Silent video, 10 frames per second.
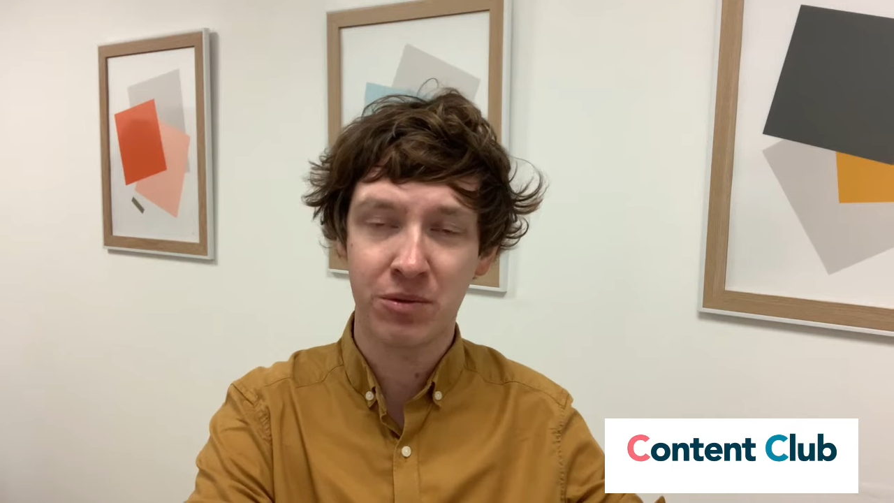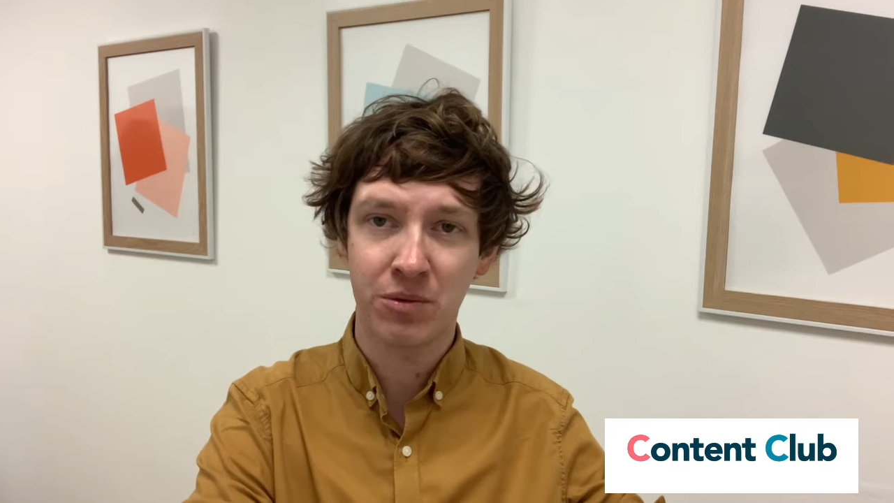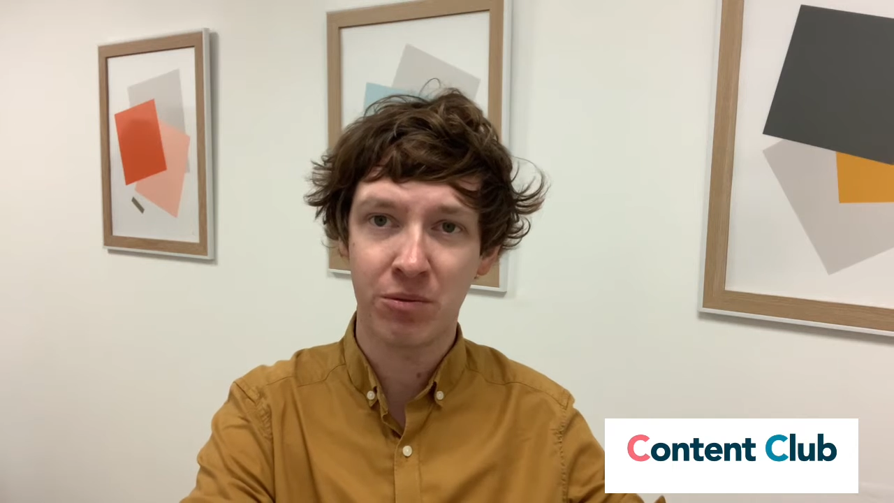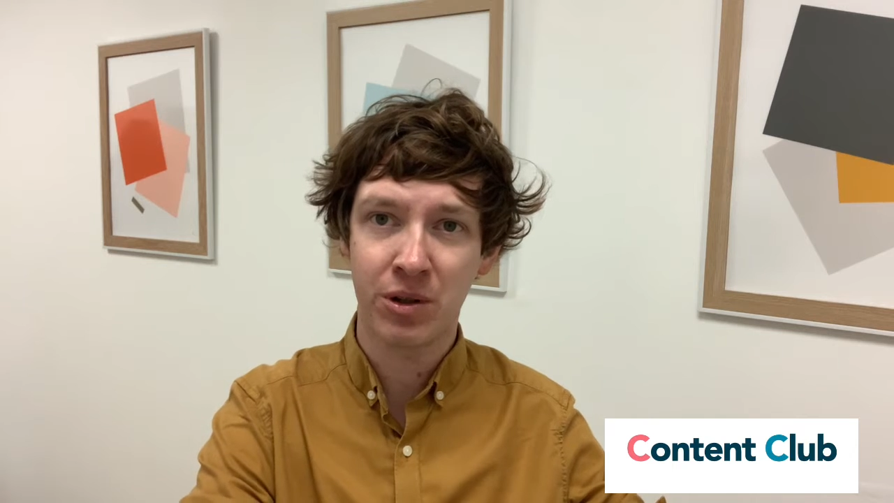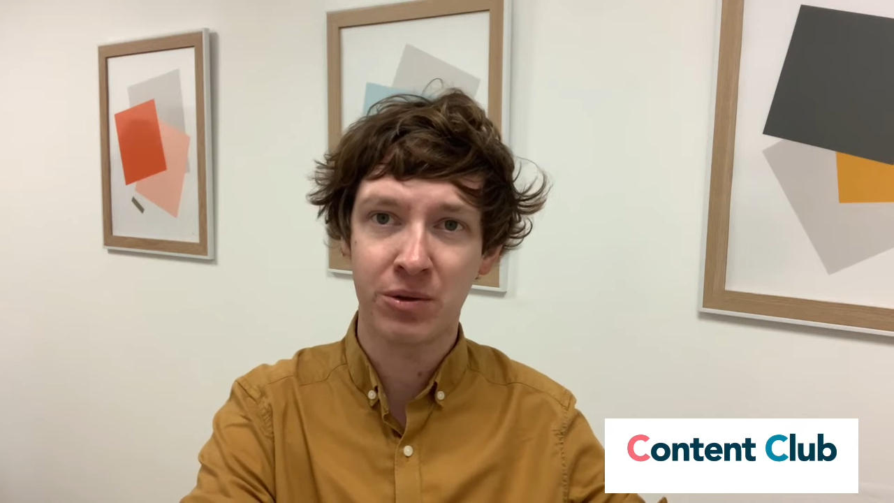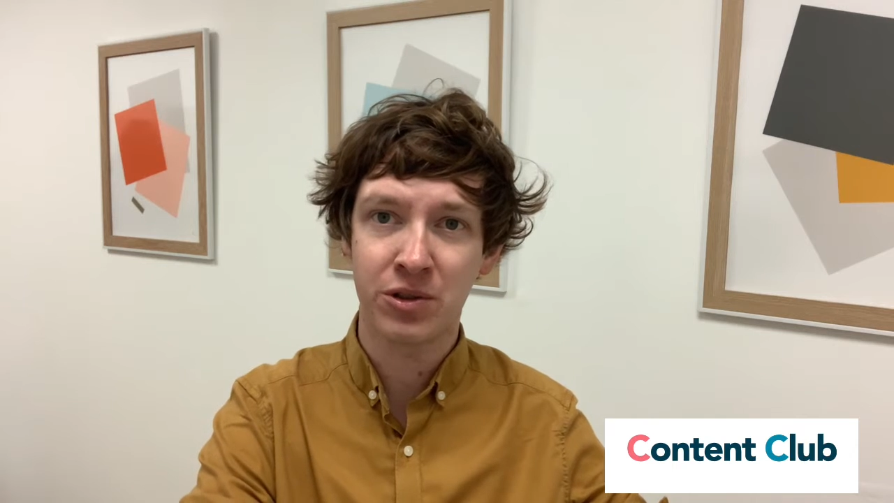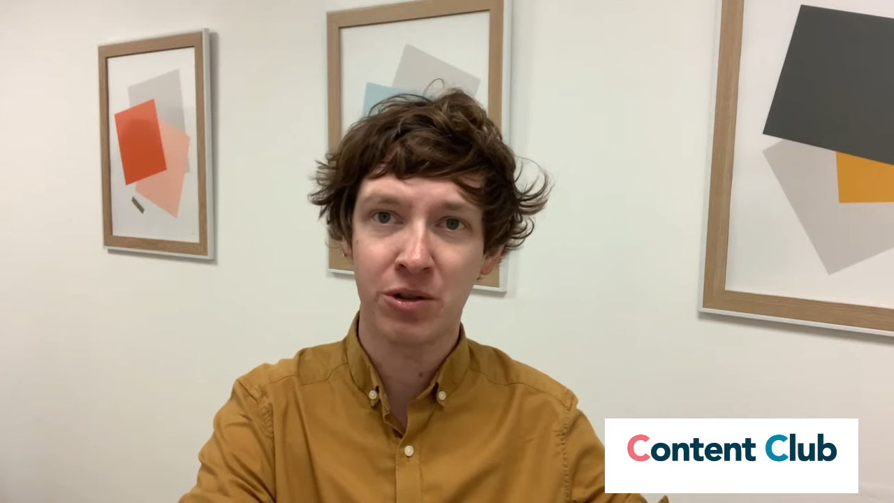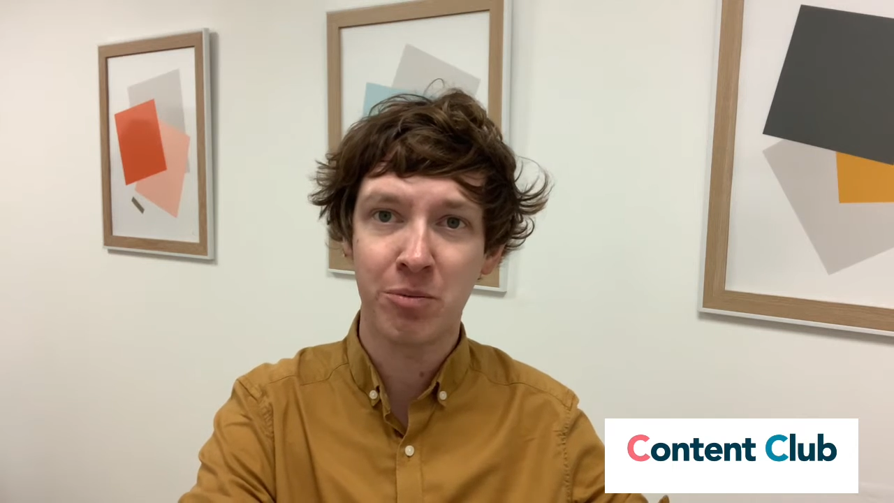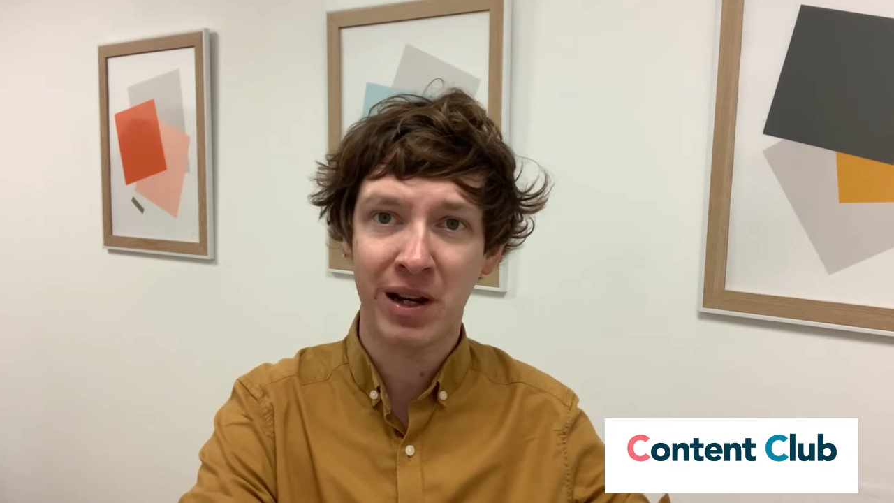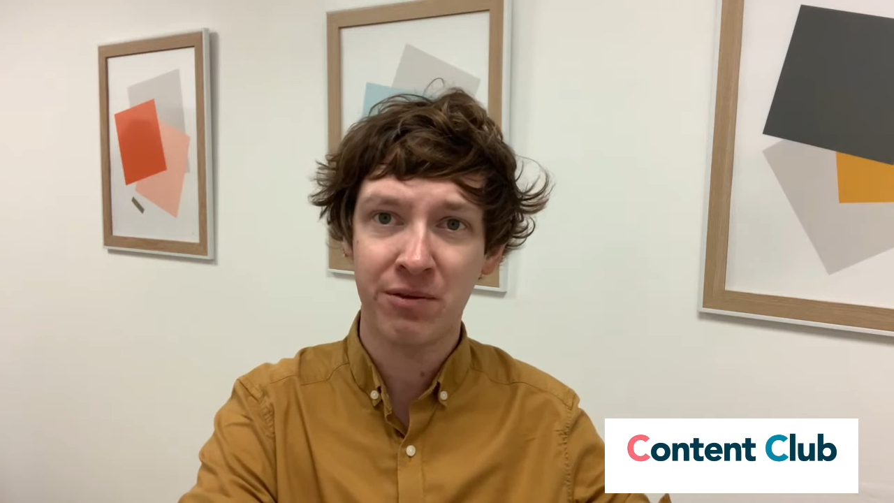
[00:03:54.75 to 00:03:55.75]
or two
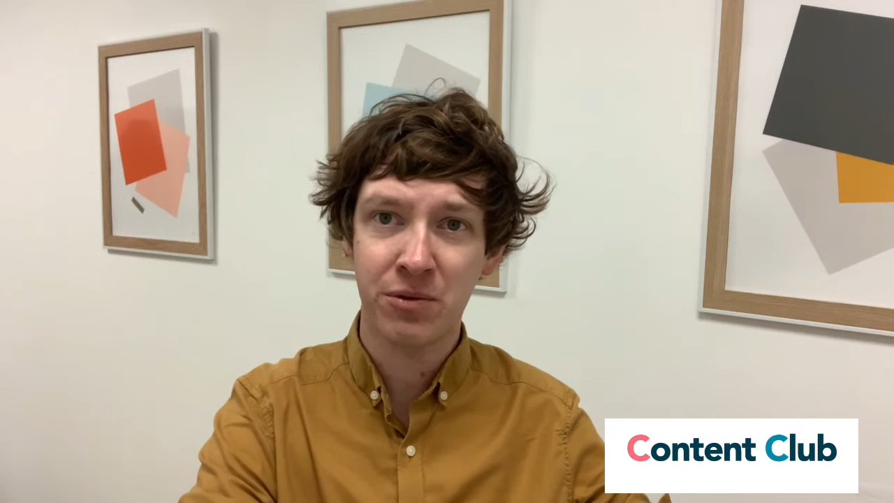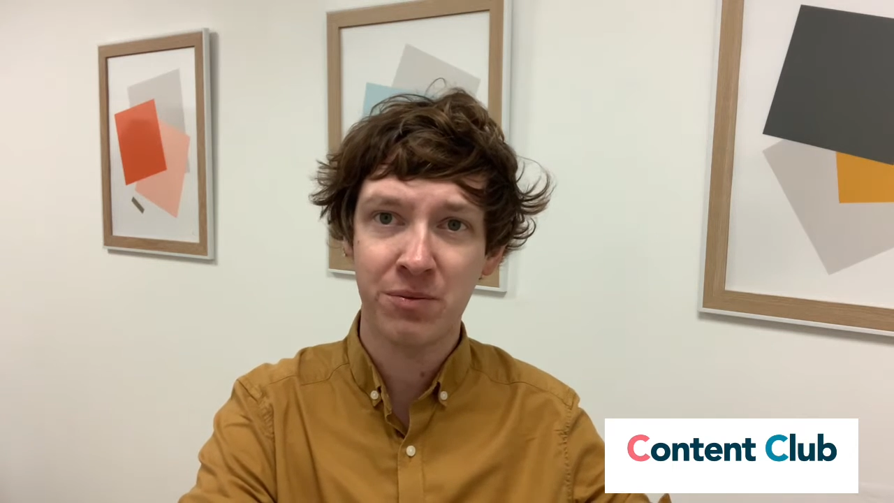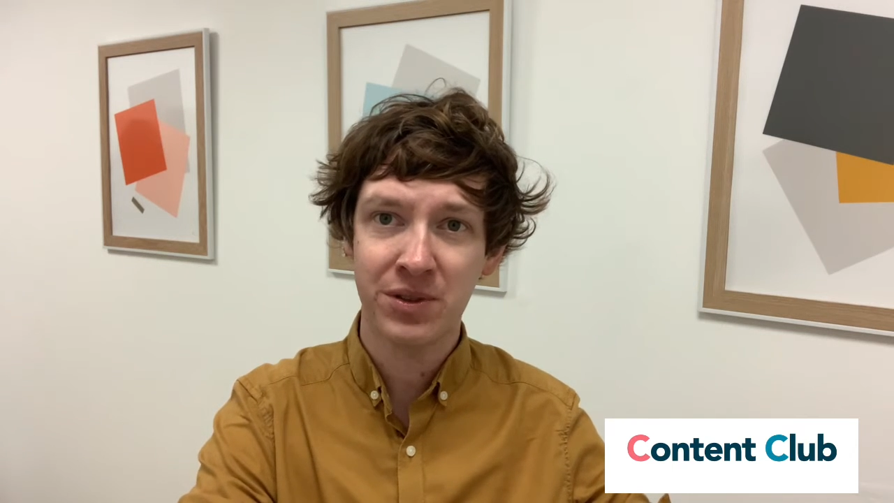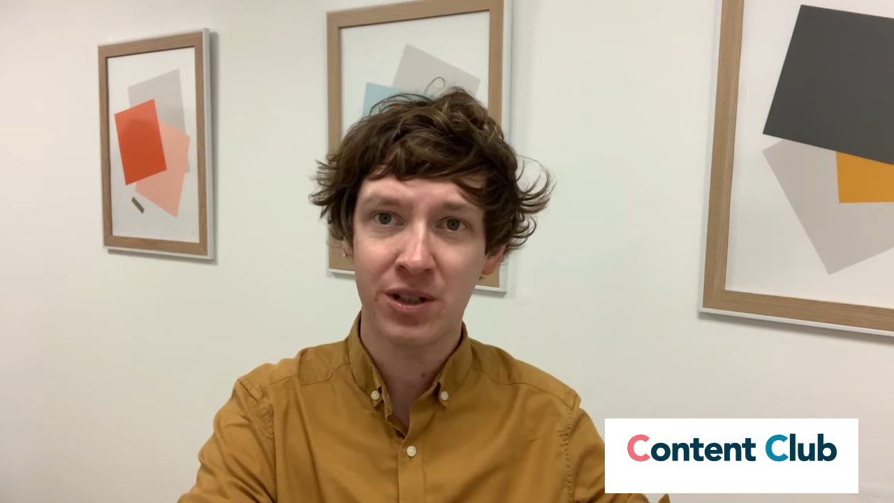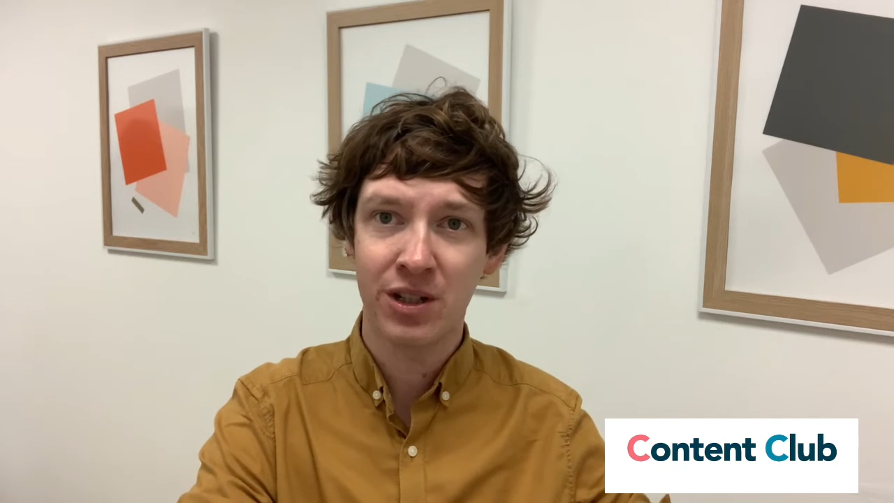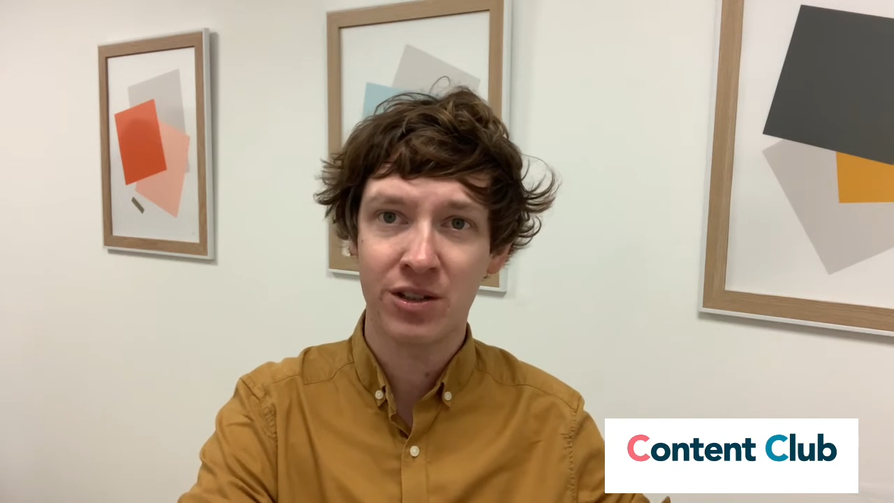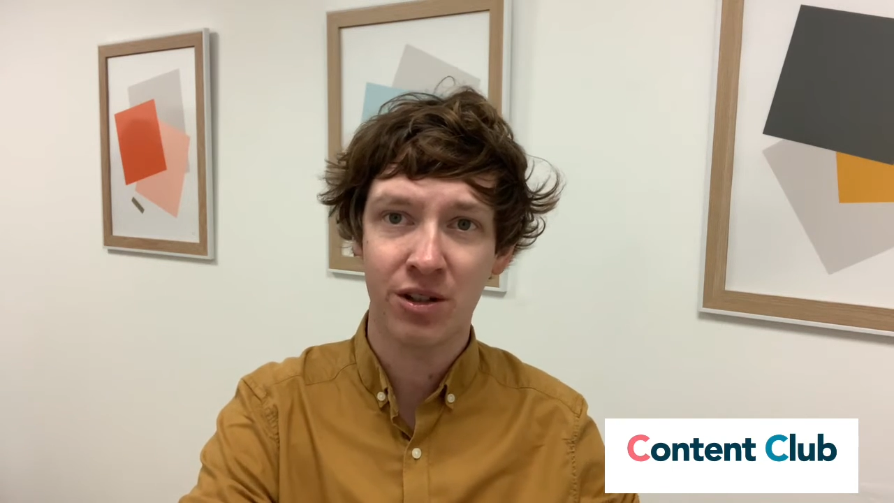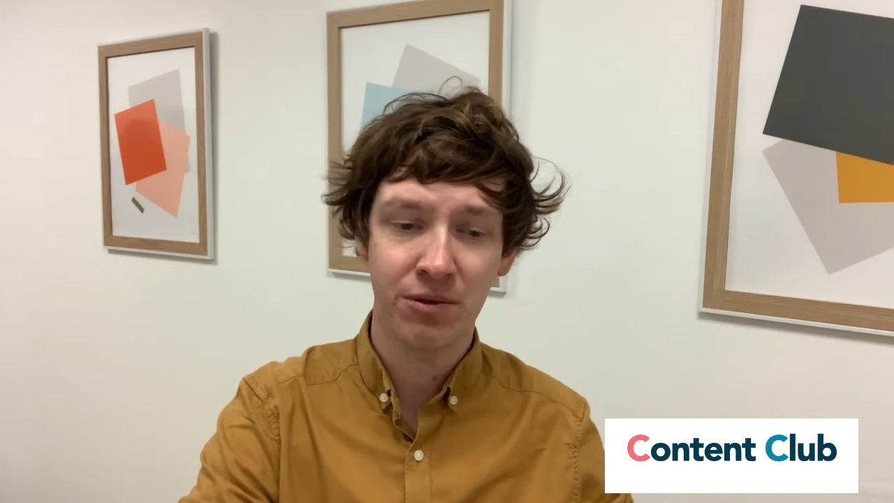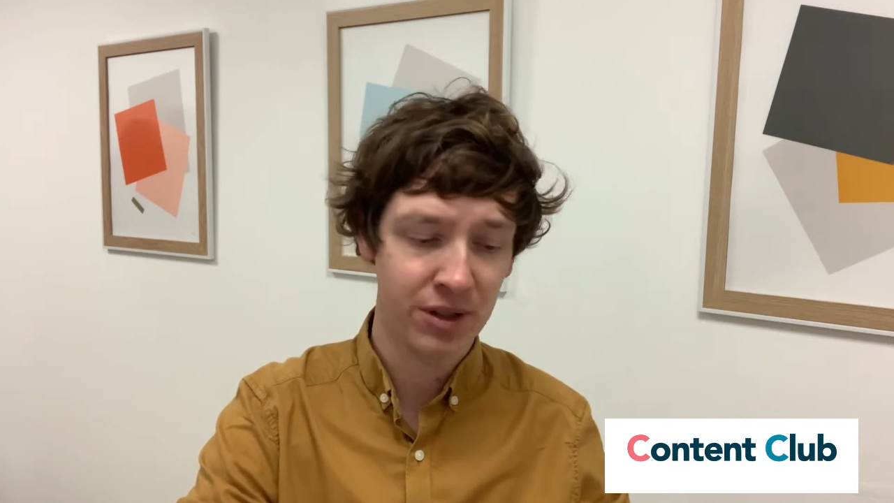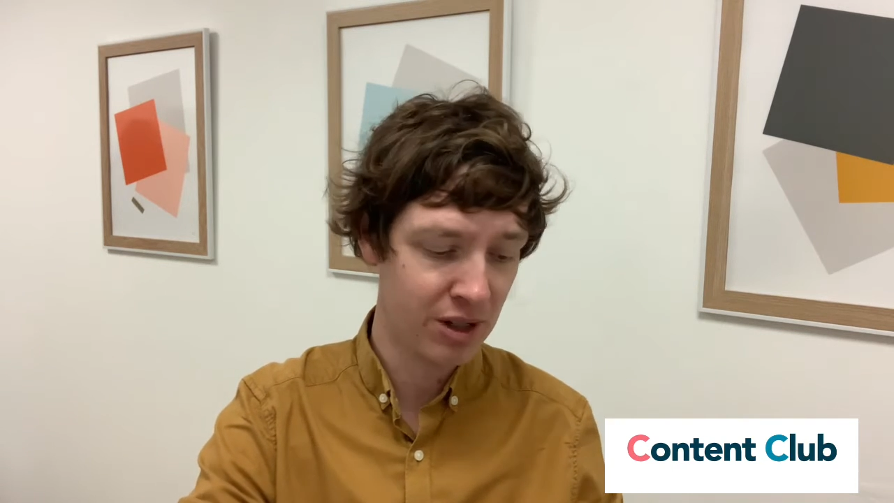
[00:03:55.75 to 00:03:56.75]
platforms, so
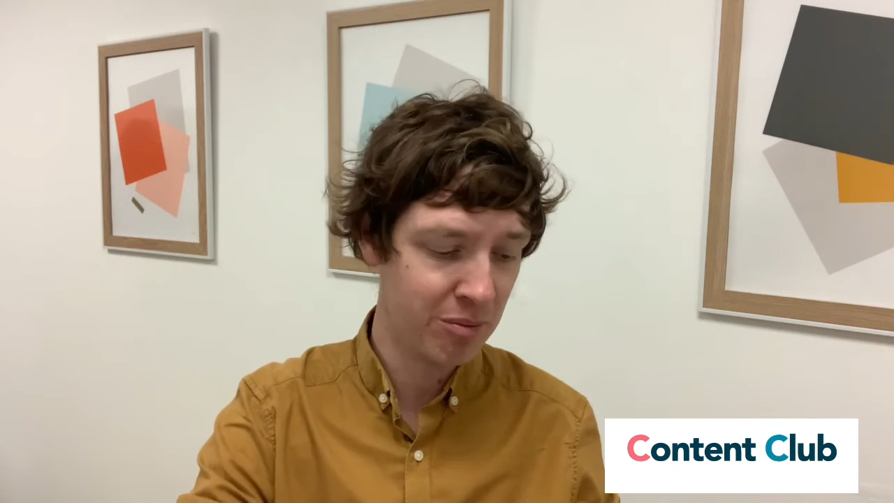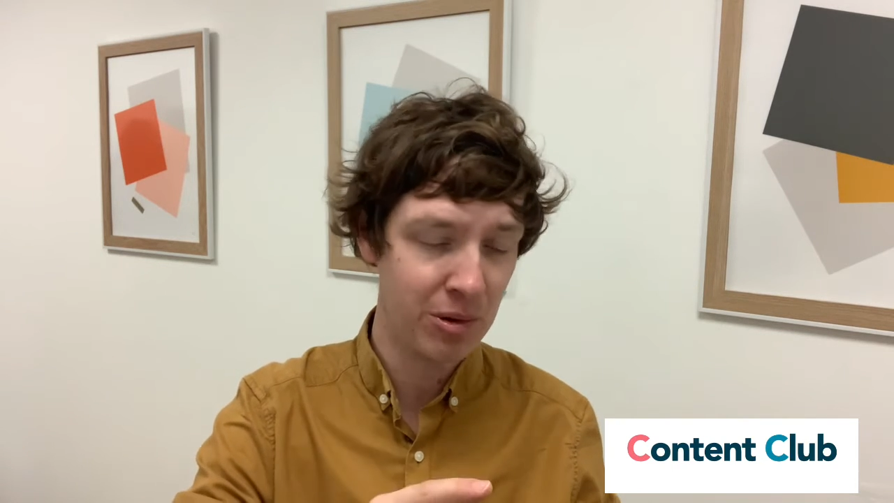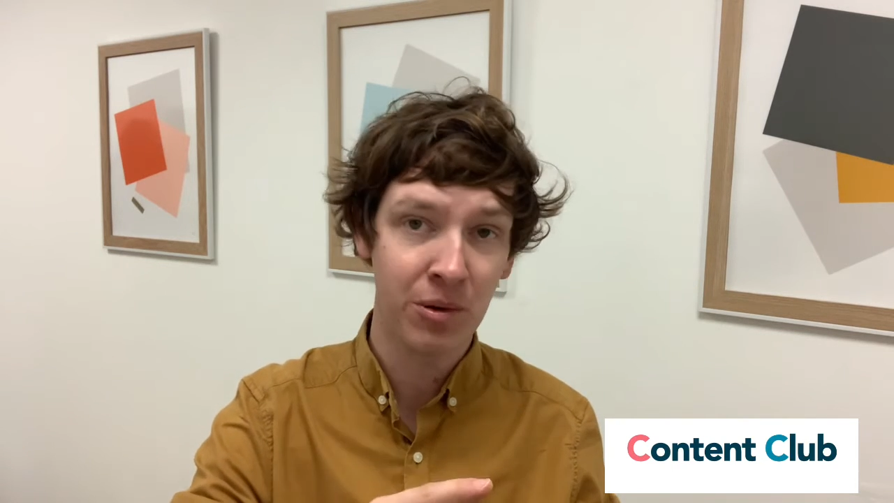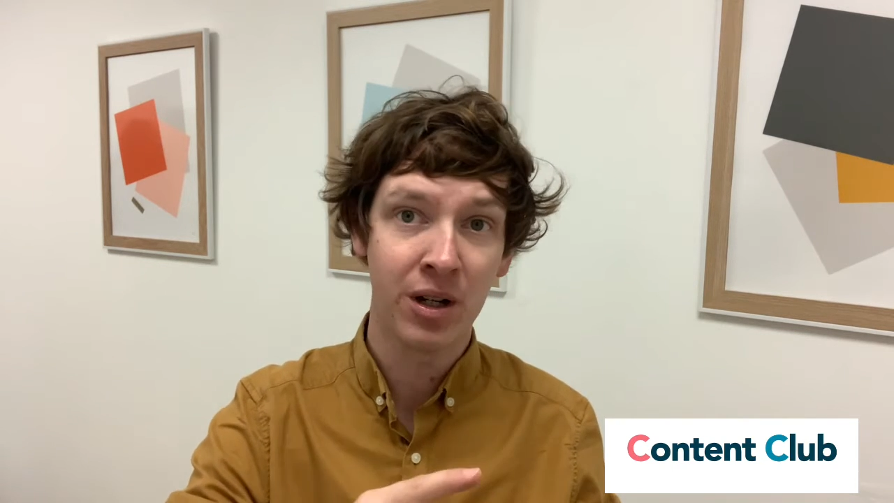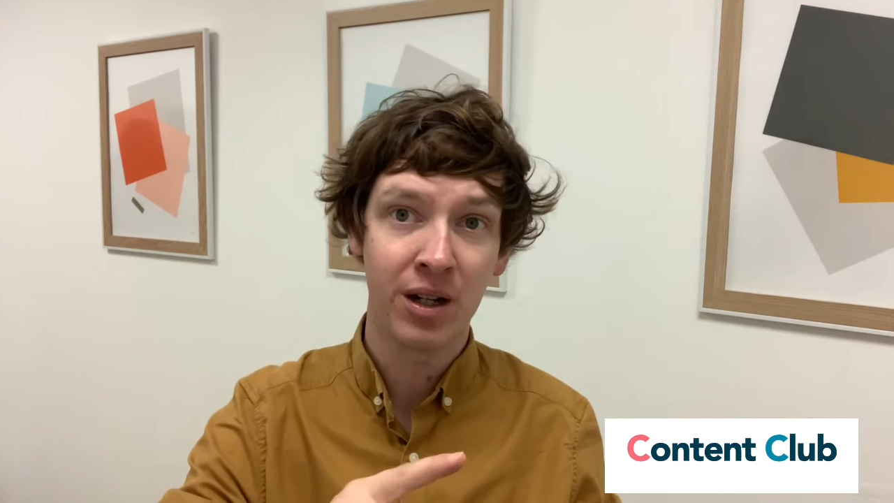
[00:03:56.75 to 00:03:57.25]
for example,